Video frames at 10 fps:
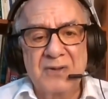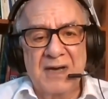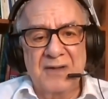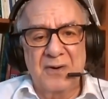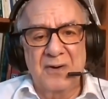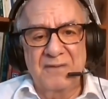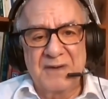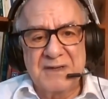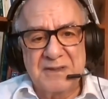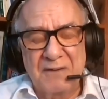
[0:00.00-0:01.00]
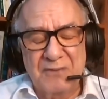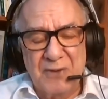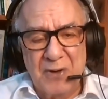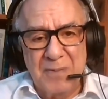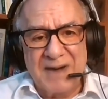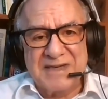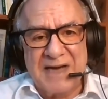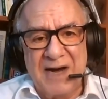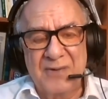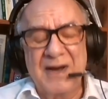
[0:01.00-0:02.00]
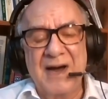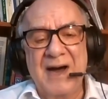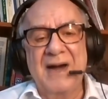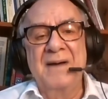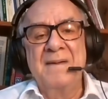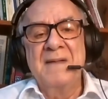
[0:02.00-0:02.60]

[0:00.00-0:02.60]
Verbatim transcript: the other universities of the global South are